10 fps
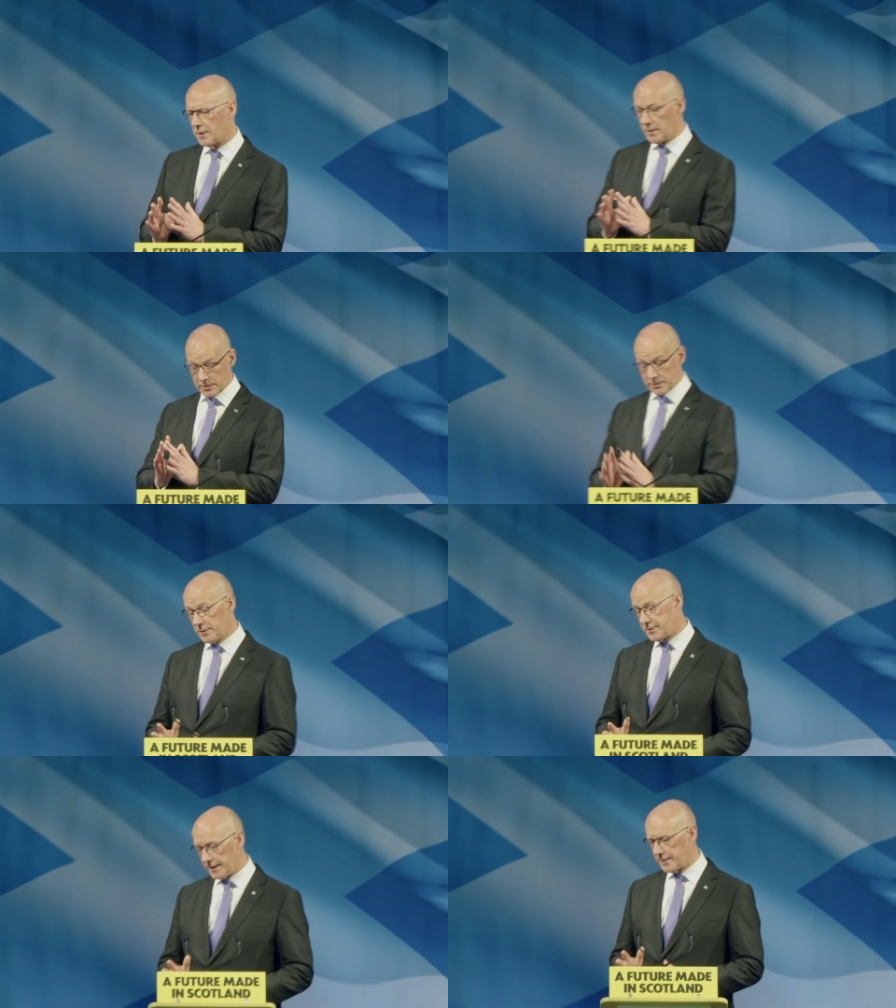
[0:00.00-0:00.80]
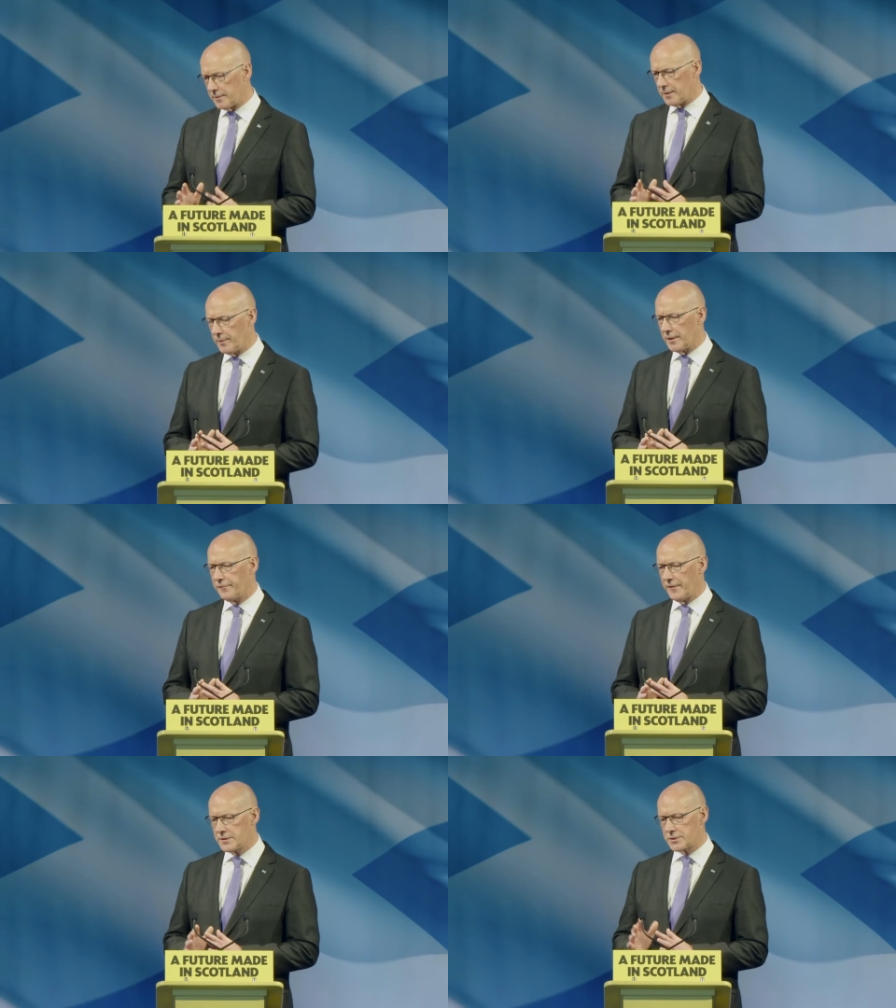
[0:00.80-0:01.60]
and it's set out in our
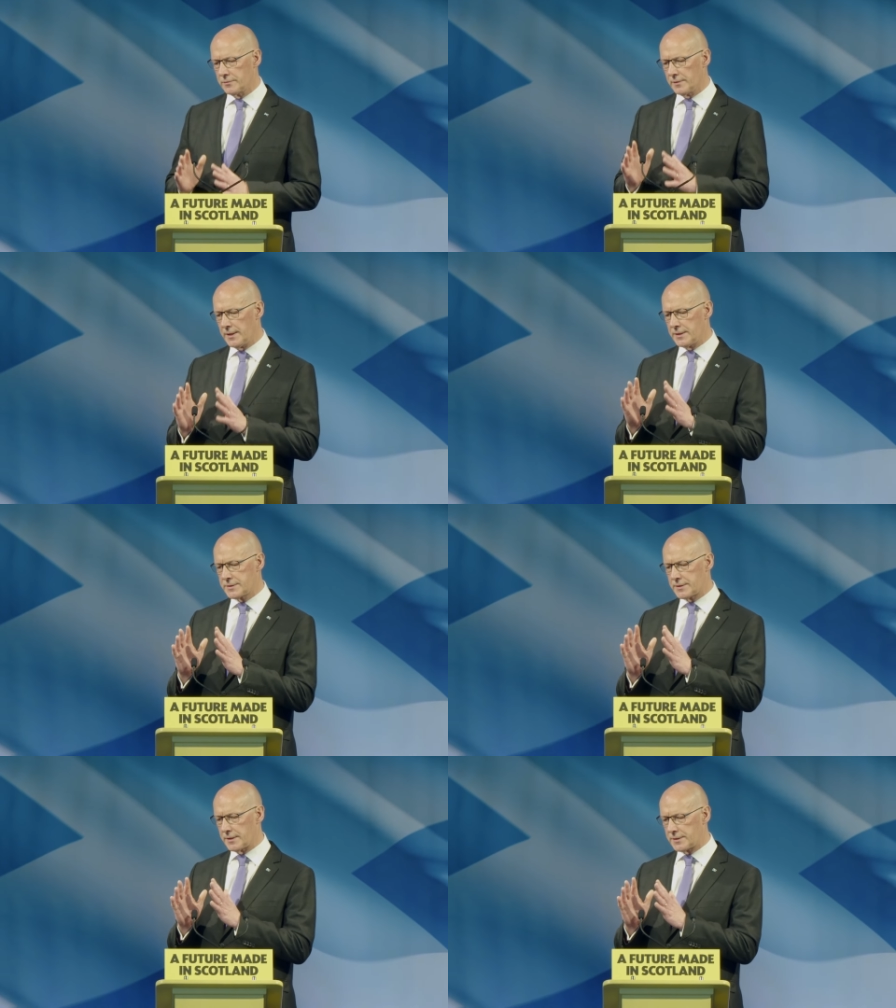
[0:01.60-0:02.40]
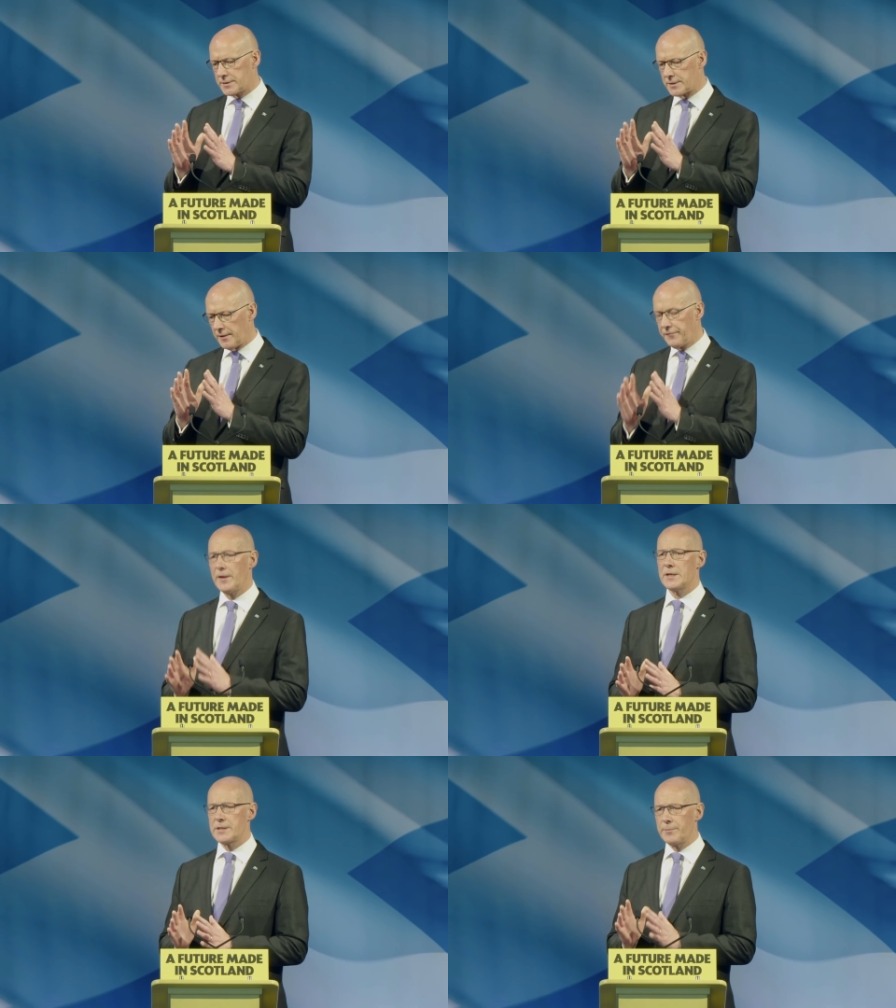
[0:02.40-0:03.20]
manifesto, is that if
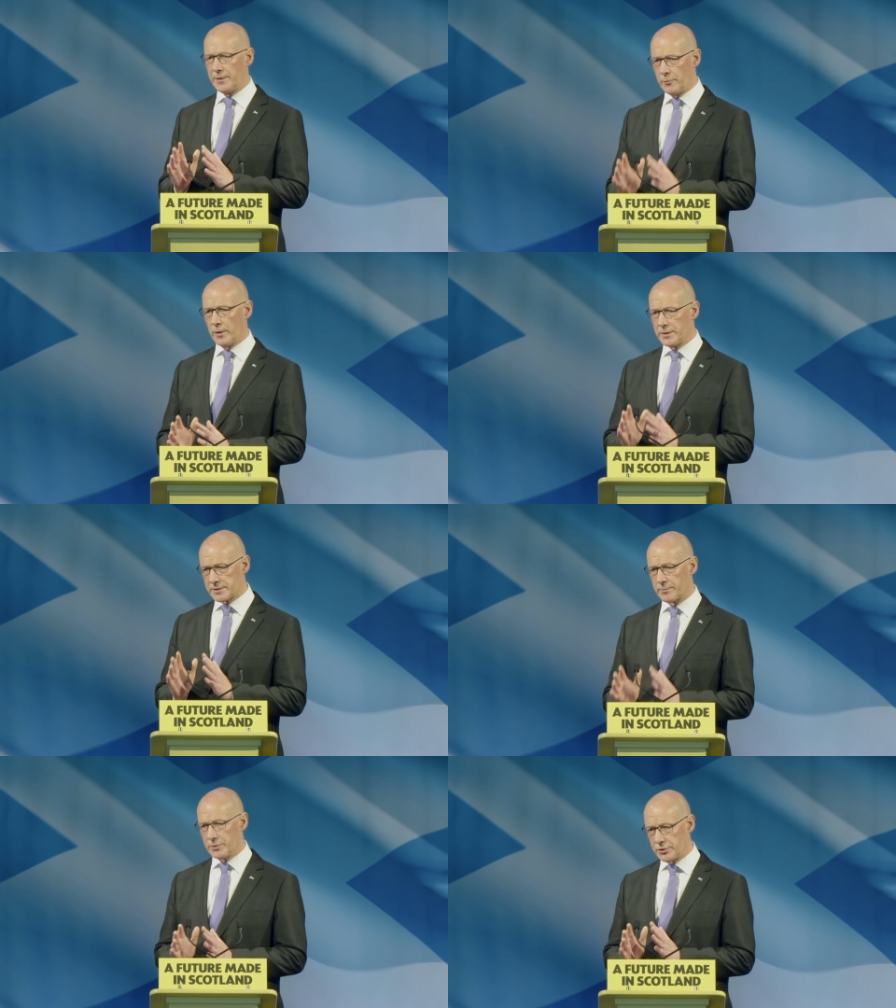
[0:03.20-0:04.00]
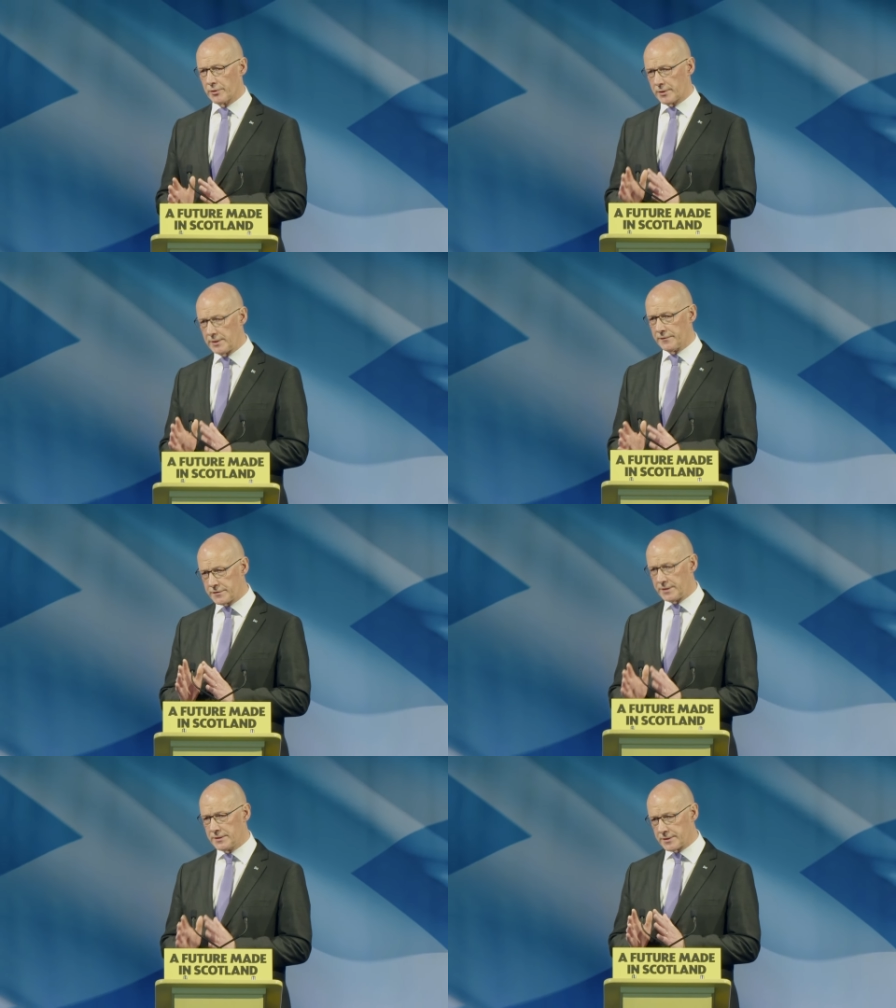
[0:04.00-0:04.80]
the SNP wins a majority of
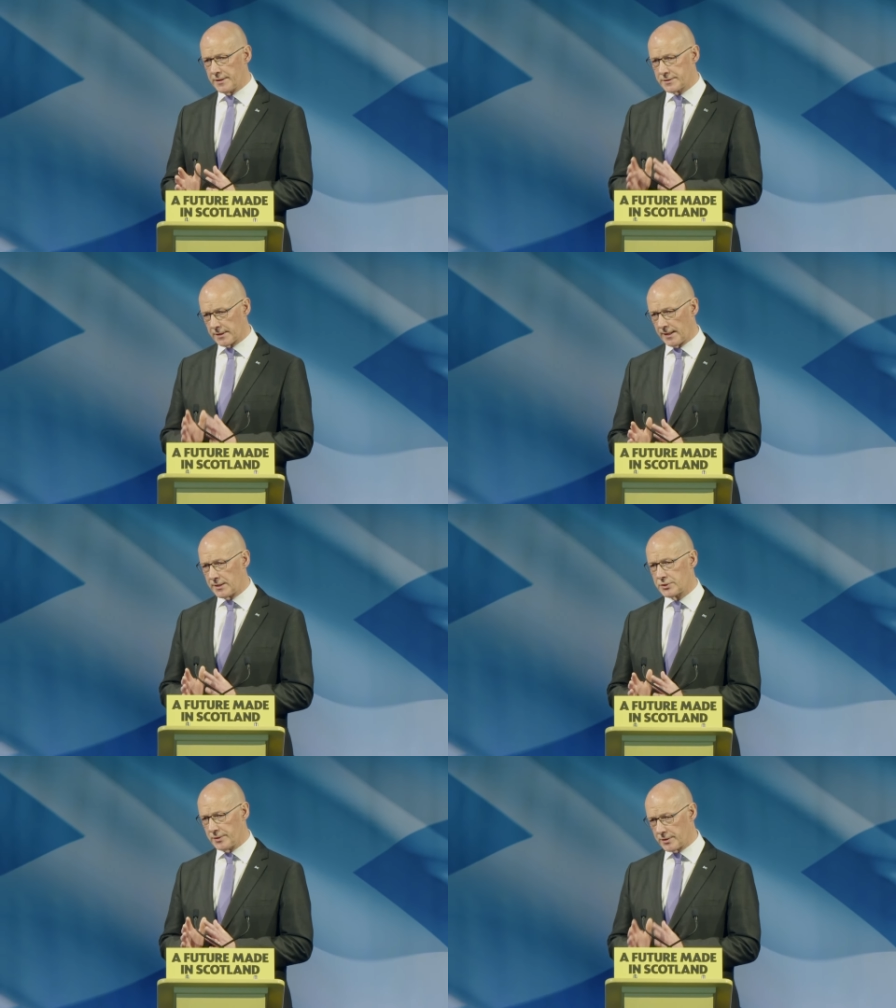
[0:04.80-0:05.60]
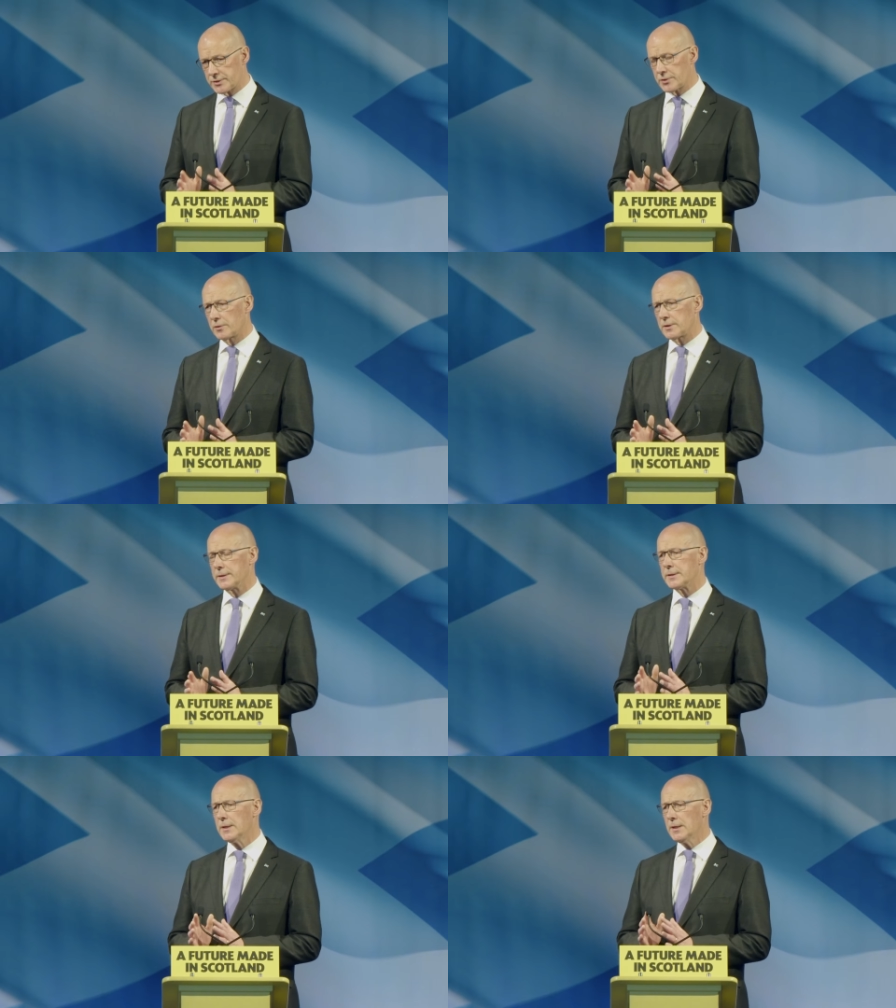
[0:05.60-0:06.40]
seats in this election in Scotland,